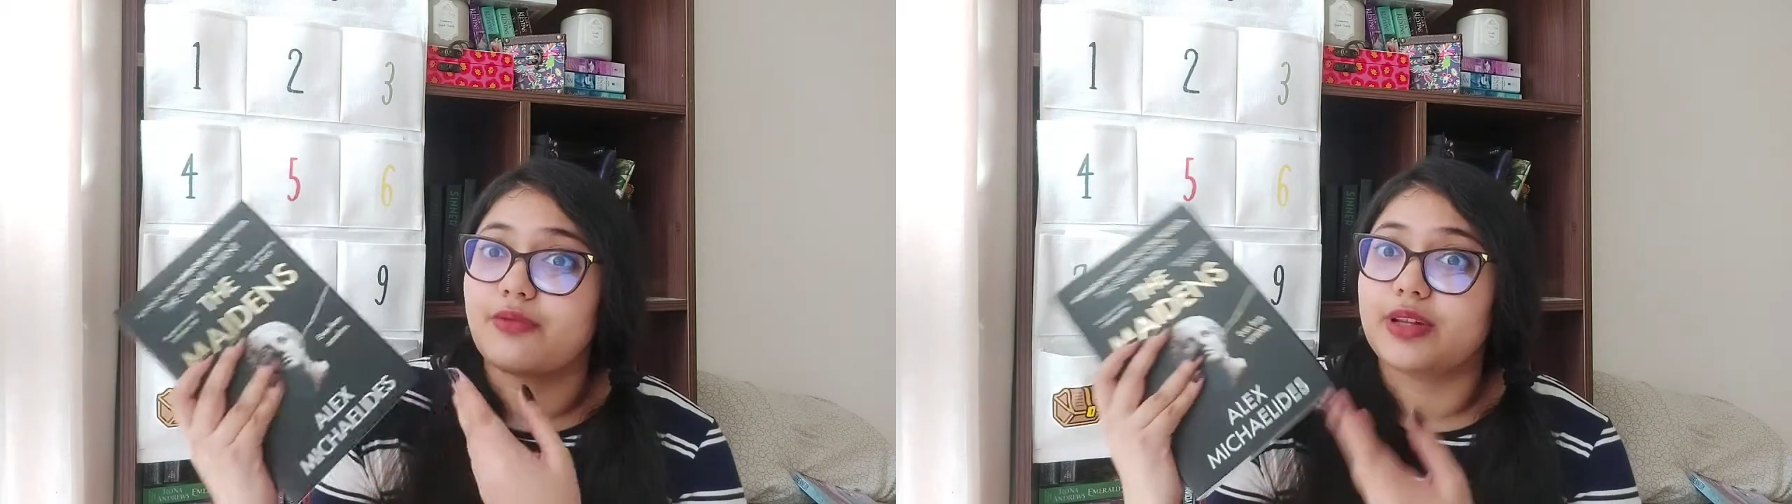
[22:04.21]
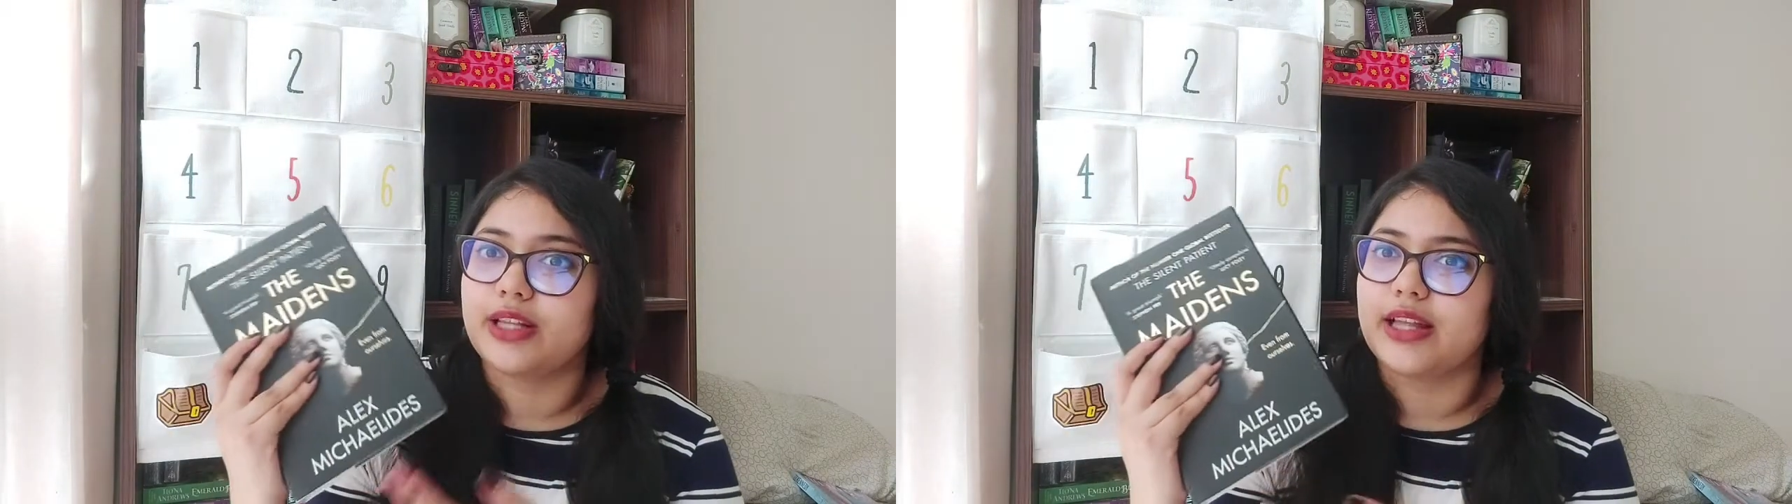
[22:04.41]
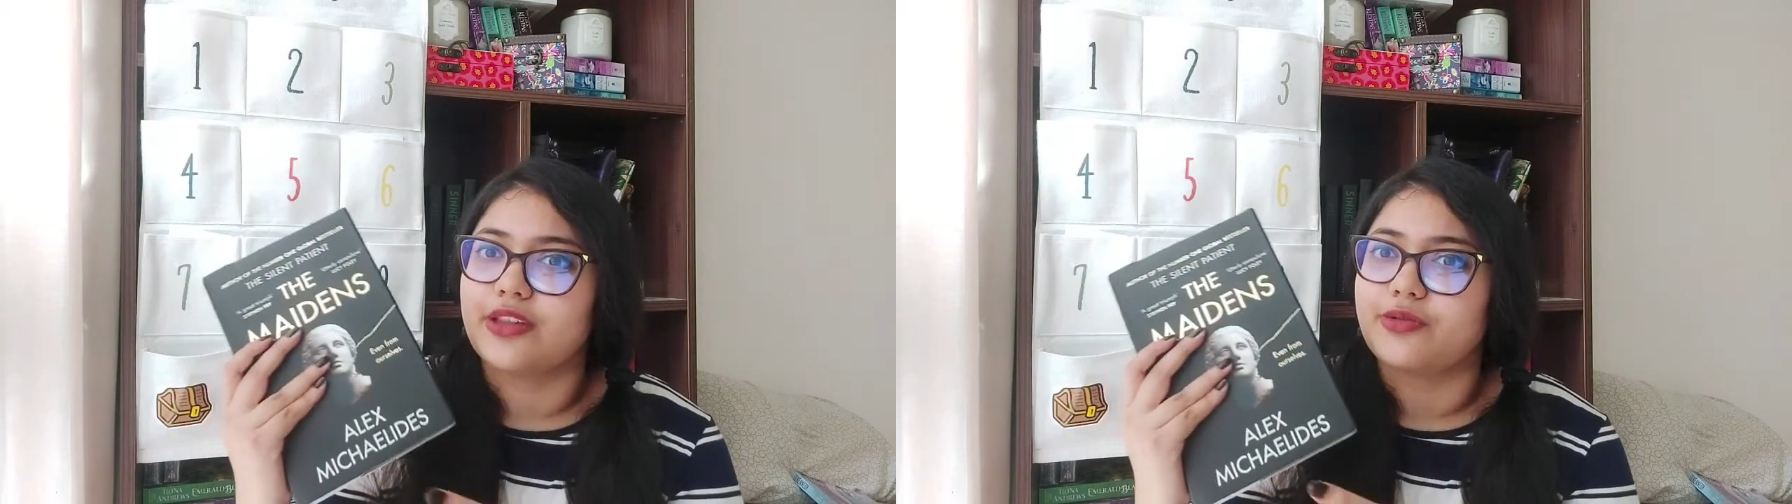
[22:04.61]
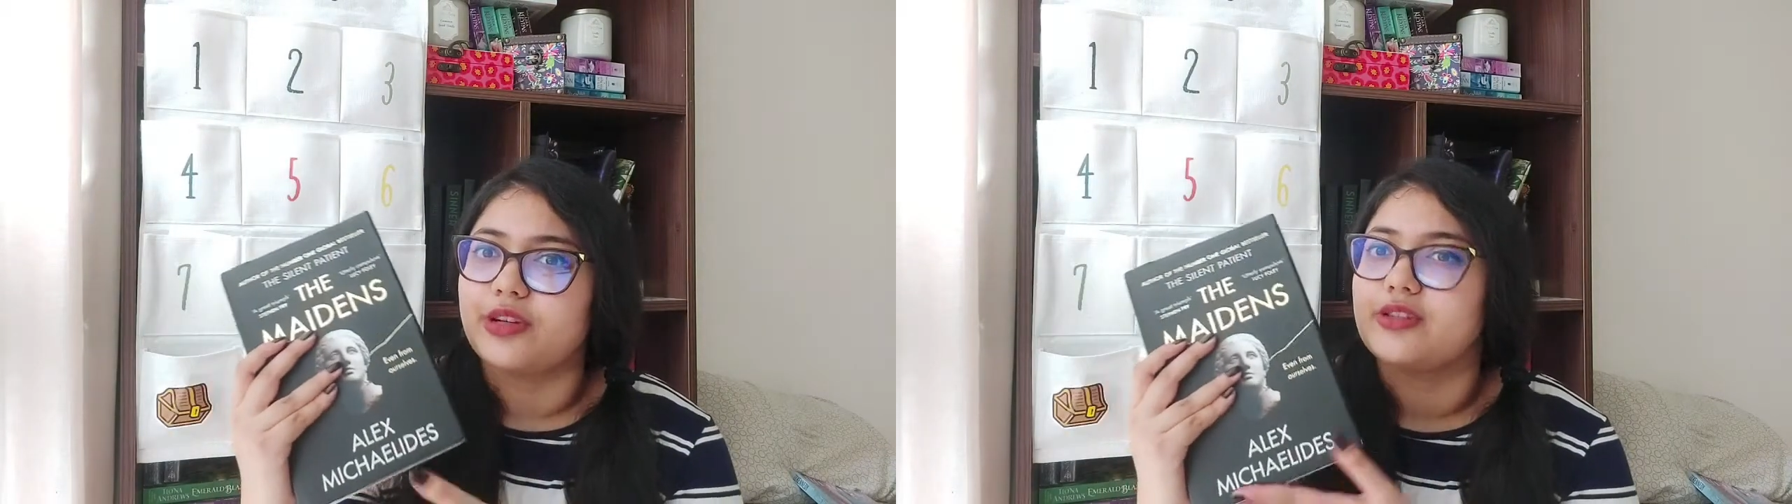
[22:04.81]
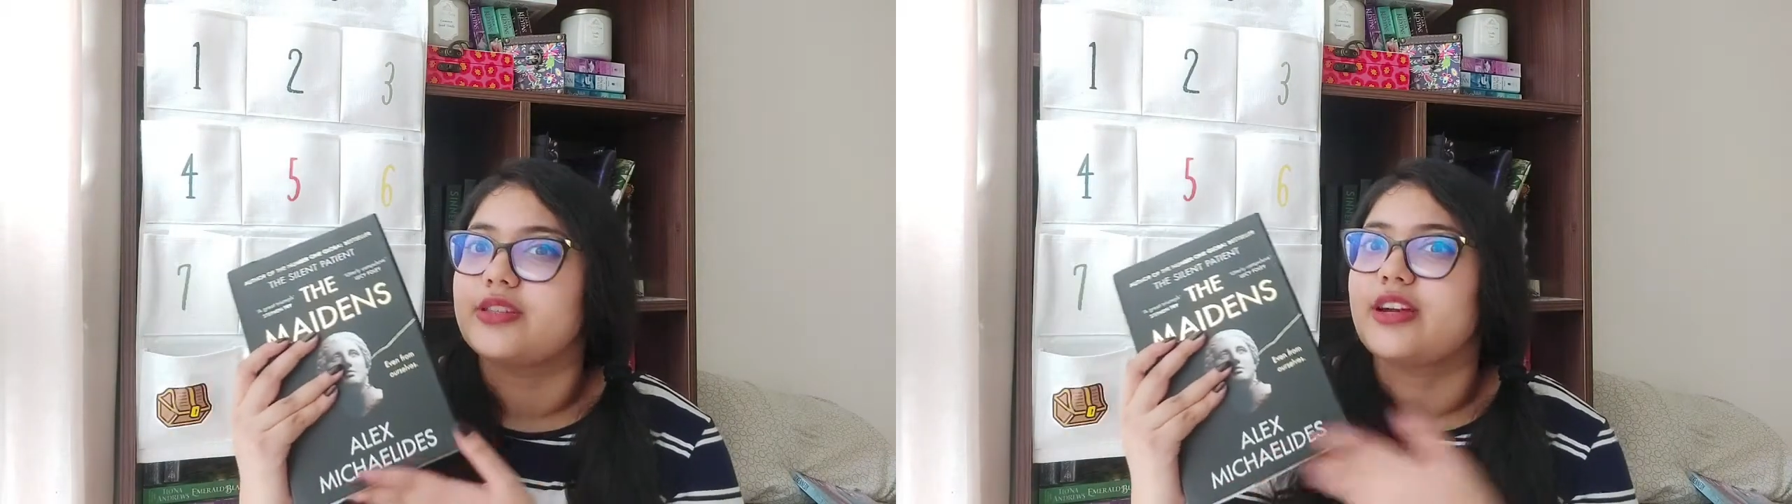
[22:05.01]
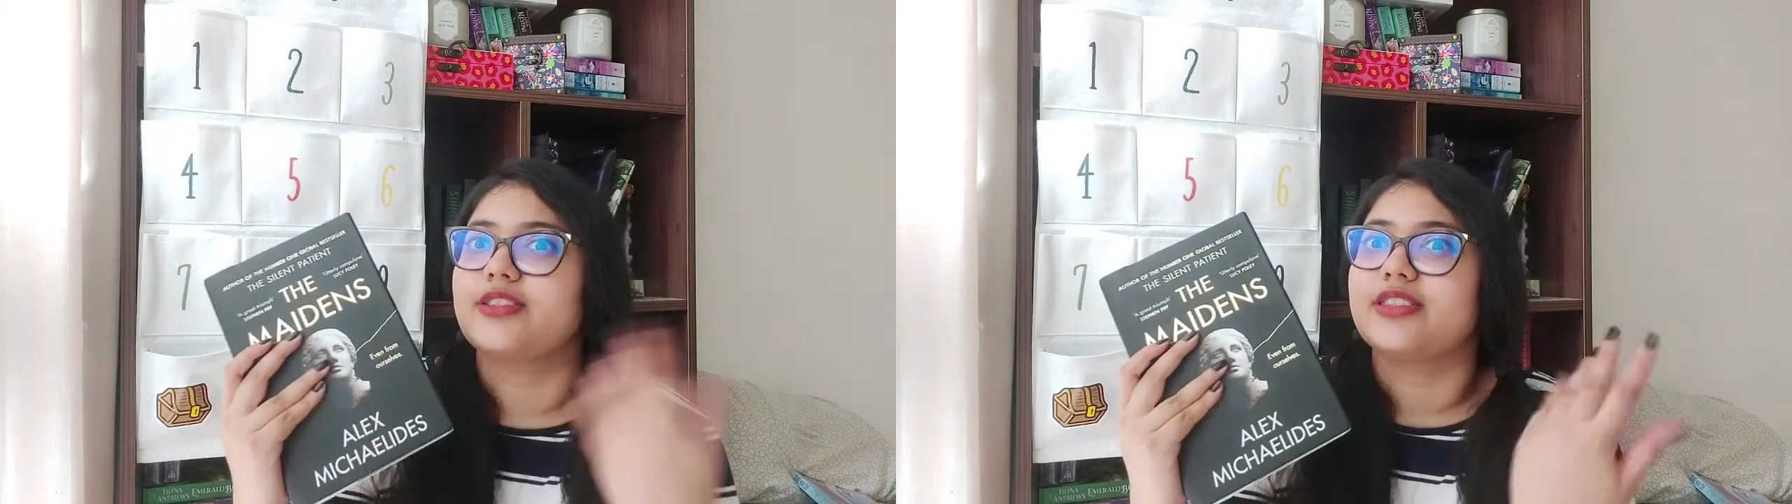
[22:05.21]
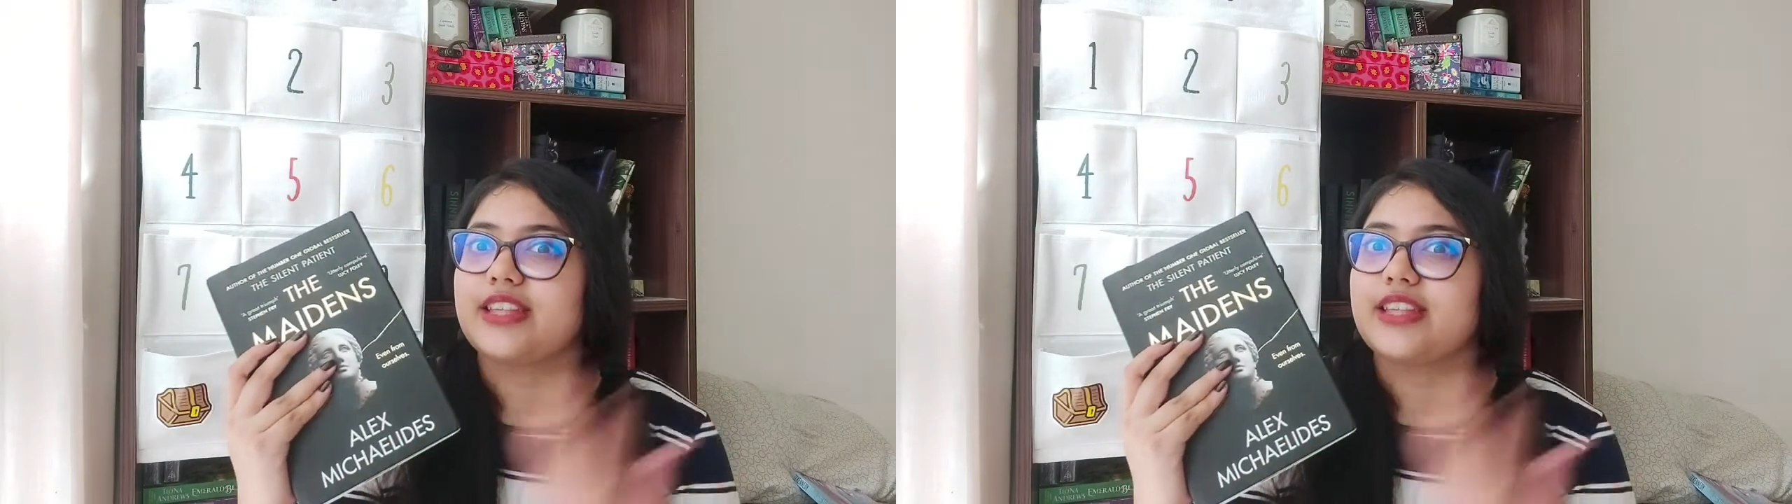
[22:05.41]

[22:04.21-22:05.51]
I really like thrillers that are